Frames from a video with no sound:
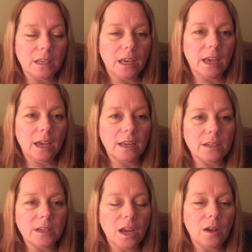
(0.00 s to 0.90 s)

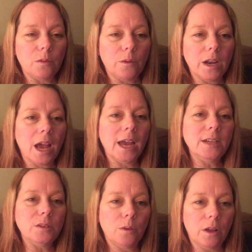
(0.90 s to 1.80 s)
And when I
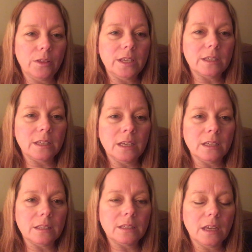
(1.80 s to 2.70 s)
do all these
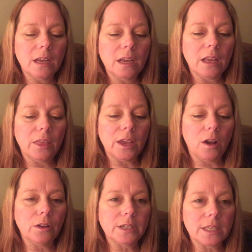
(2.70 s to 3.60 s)
things, they
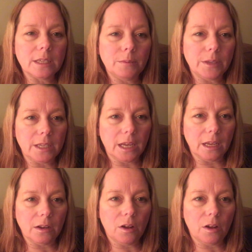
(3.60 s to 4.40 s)
all dissipate.